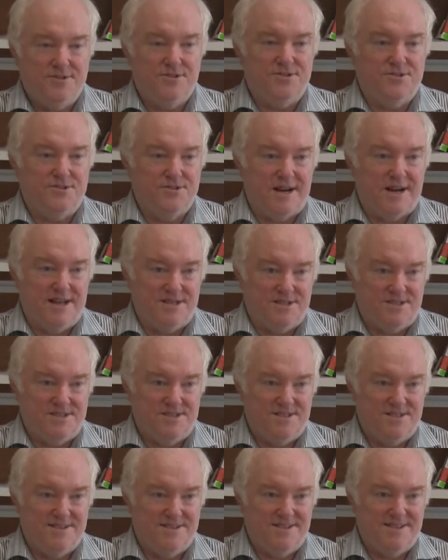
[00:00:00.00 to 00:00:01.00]

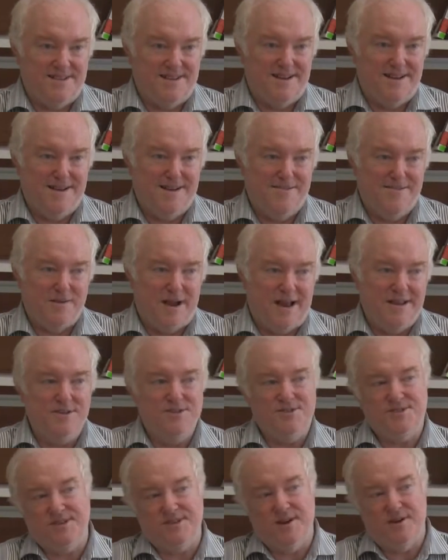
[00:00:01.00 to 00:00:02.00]
address. I
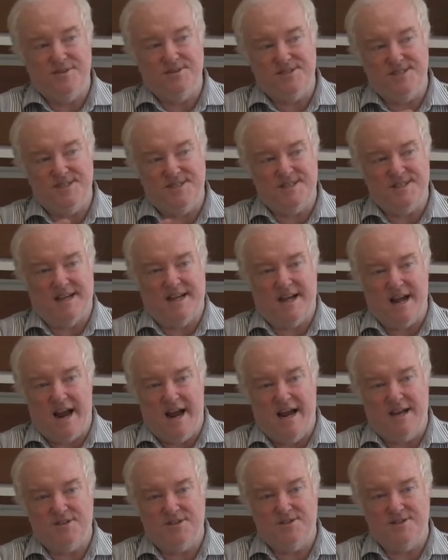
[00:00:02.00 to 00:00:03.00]
used to go see
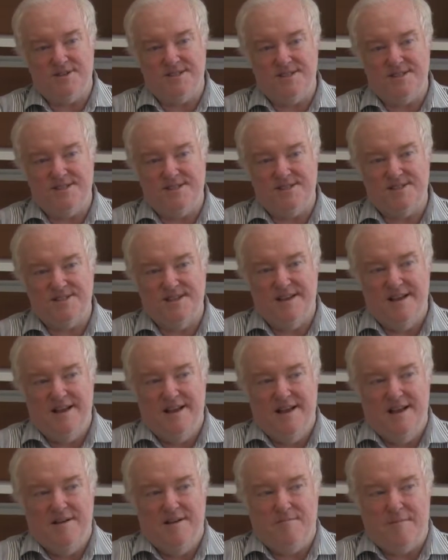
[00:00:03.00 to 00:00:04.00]
psychiatrists.
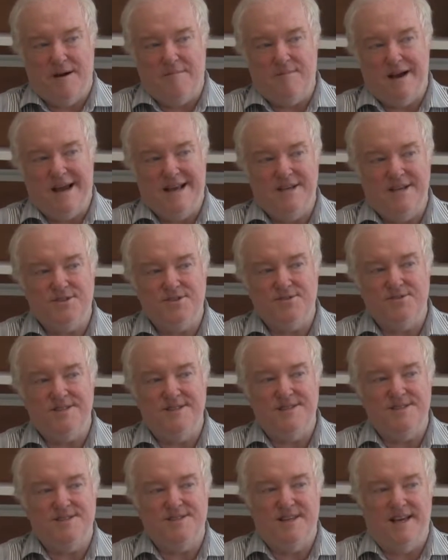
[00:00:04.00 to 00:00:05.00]
My
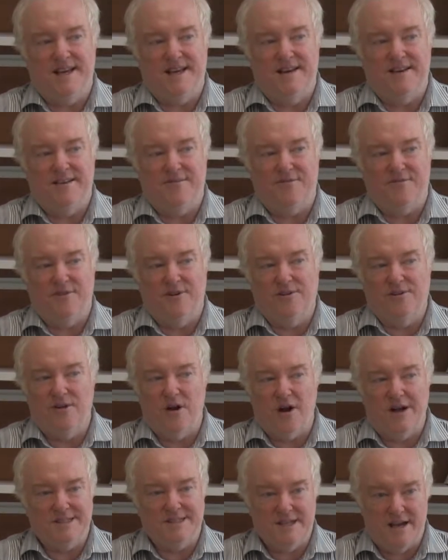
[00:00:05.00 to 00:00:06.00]
history is that for a
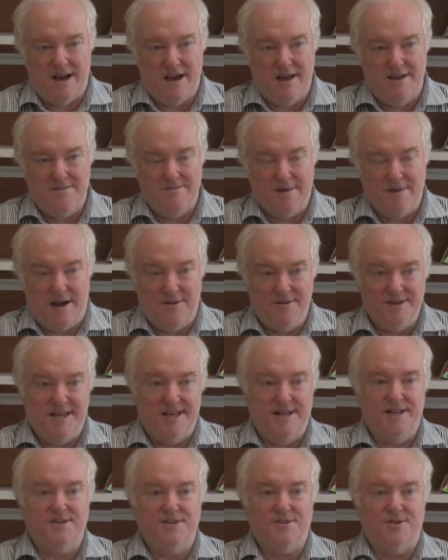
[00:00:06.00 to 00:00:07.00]
long time I would
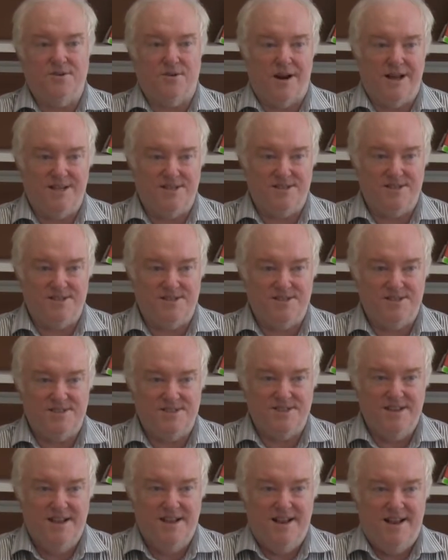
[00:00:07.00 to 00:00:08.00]
get into
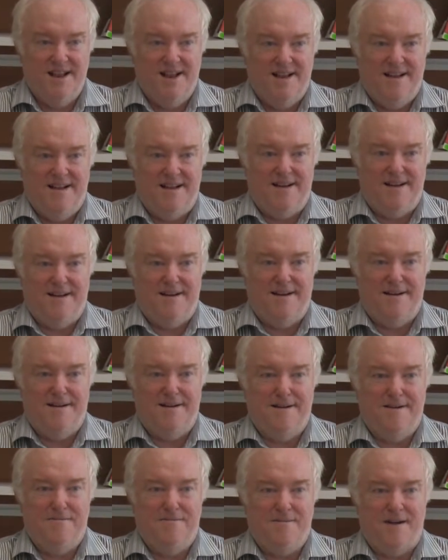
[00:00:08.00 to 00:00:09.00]
crisis.
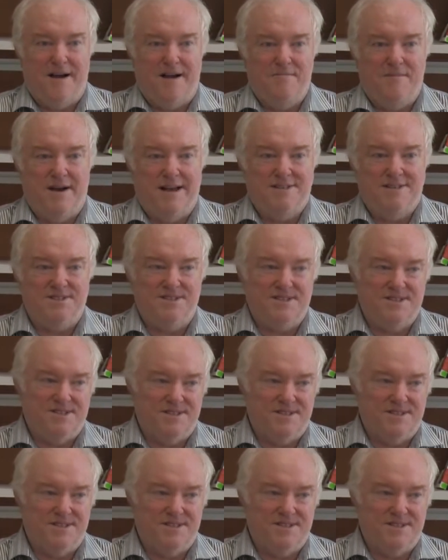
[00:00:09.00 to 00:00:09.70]
I would see